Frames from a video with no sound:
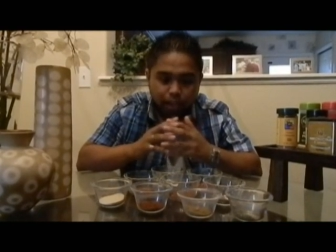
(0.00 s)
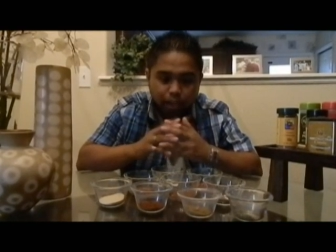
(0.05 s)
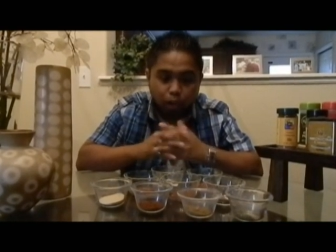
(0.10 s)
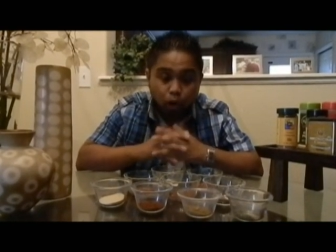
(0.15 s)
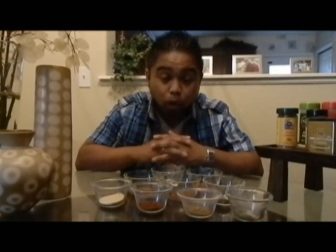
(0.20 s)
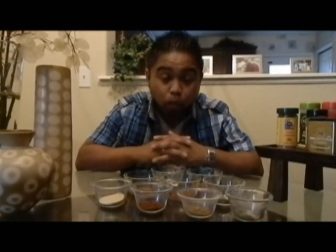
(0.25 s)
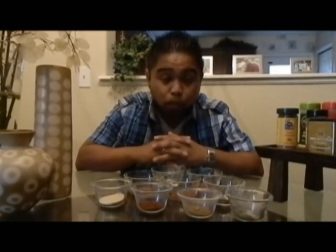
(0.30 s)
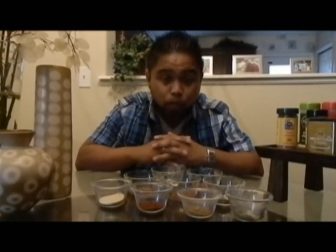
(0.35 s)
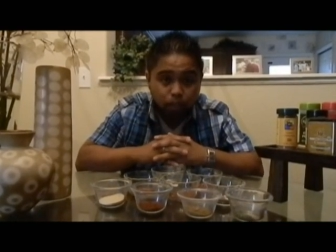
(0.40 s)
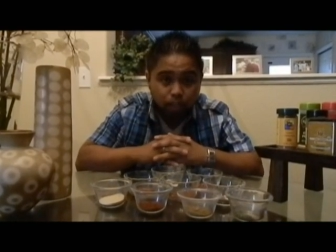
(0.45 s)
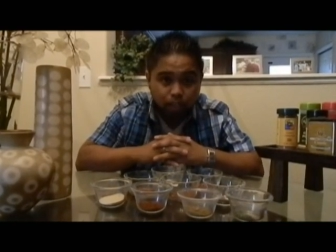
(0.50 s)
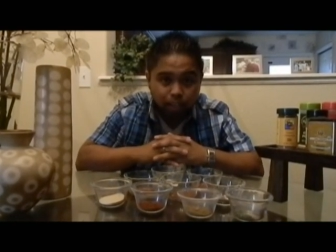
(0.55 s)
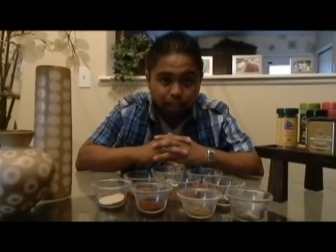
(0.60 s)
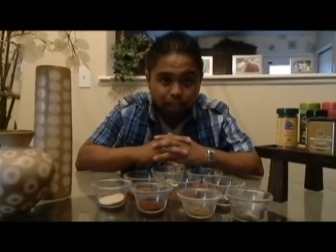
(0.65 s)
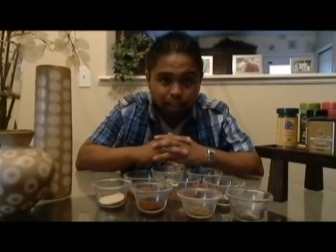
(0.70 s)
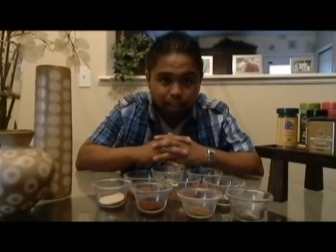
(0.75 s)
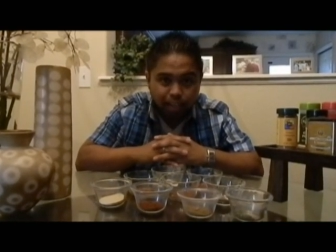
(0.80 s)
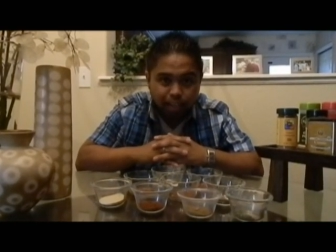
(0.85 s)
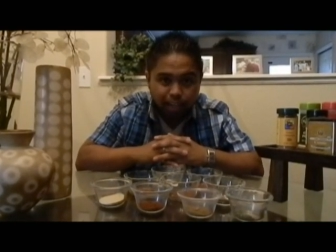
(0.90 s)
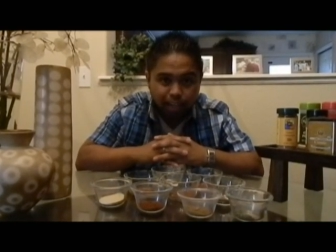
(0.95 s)

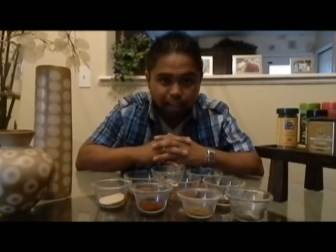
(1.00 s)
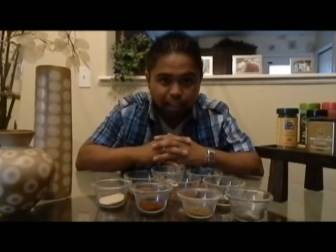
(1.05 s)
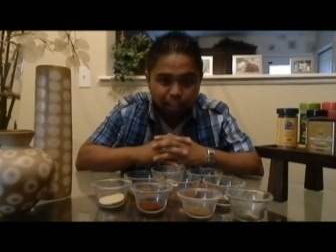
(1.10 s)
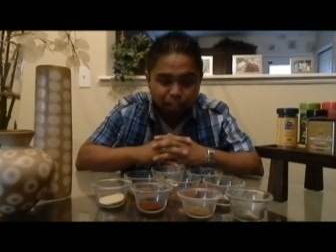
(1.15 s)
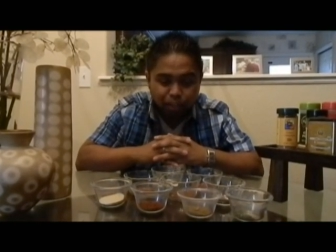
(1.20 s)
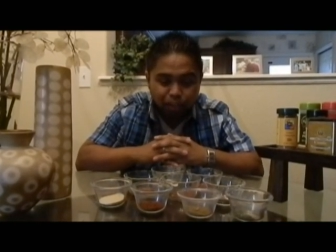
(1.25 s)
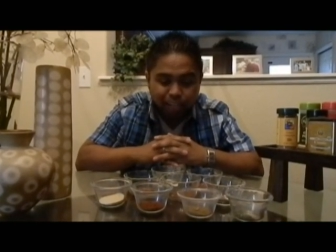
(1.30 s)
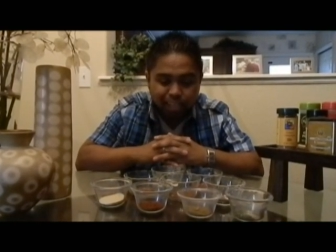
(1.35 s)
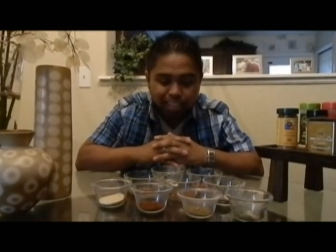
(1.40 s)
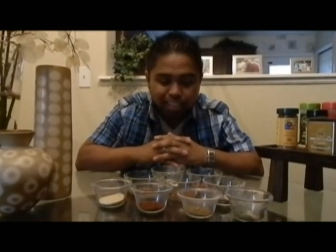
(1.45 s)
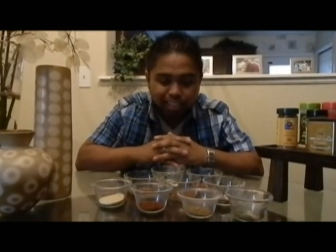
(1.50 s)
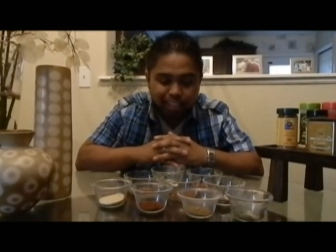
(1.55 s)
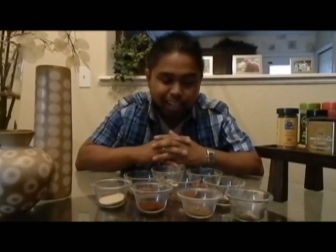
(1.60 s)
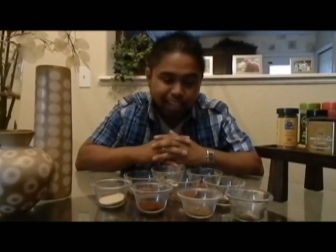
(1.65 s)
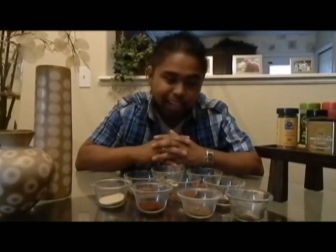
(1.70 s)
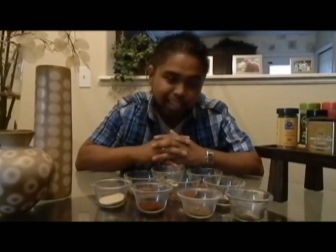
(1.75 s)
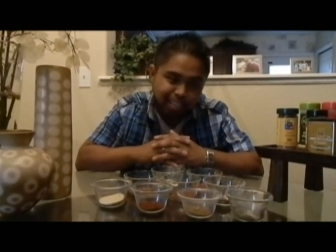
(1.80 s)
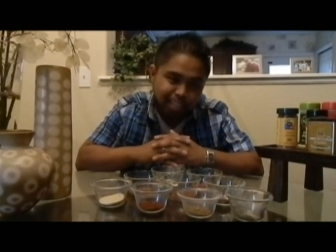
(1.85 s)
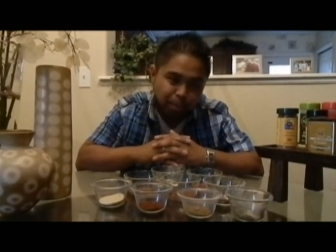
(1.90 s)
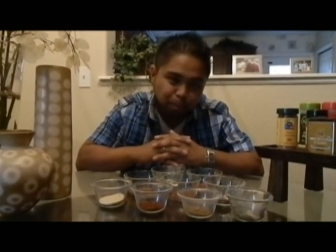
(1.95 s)
hopefully you guys can
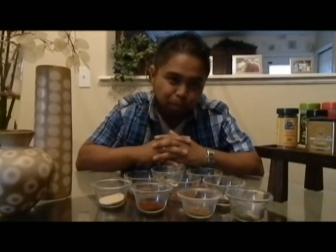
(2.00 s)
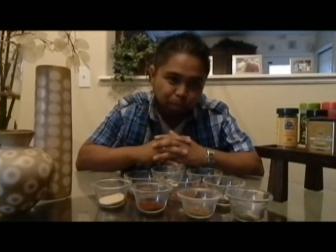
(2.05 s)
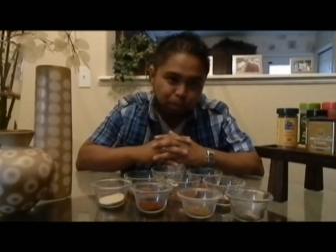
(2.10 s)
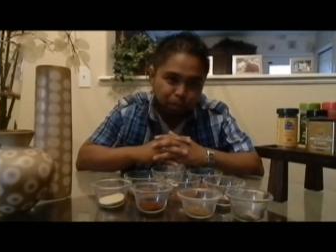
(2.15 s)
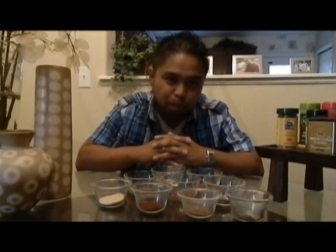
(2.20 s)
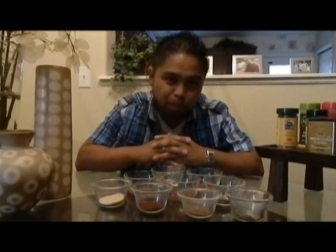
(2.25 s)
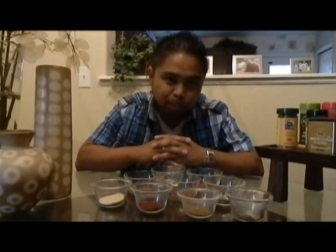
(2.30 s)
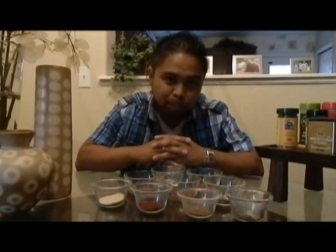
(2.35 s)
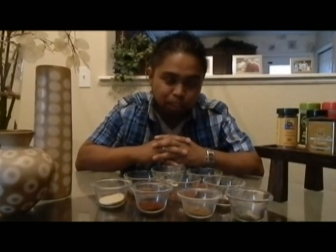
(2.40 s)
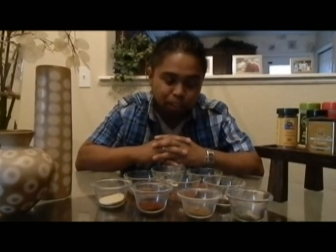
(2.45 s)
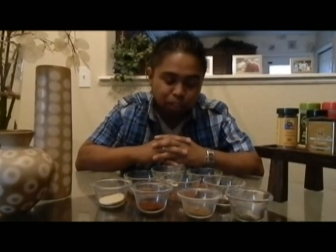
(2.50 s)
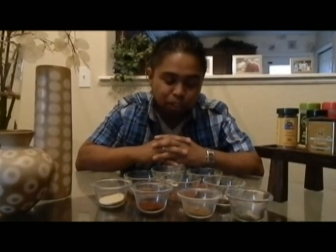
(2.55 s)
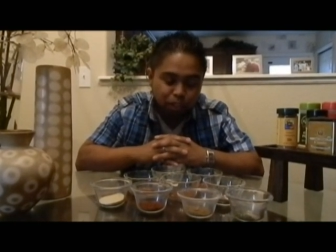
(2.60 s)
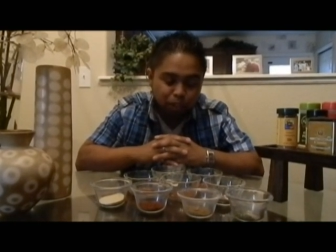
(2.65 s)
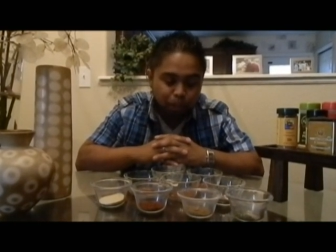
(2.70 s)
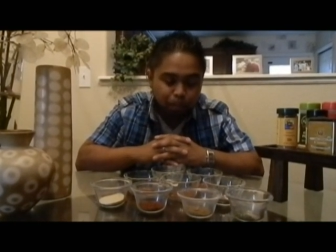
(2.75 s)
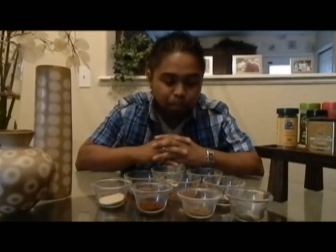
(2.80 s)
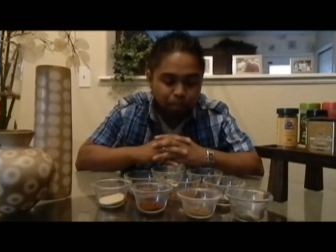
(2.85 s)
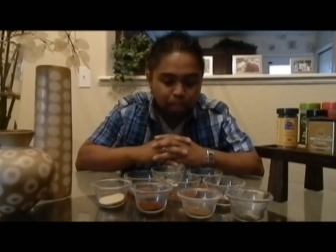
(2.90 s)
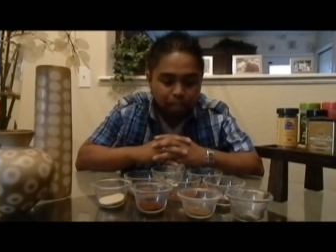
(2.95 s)
gain something from this
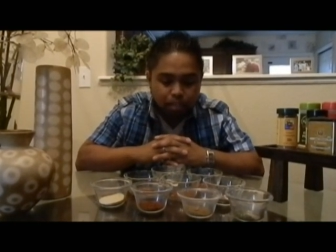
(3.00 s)
too.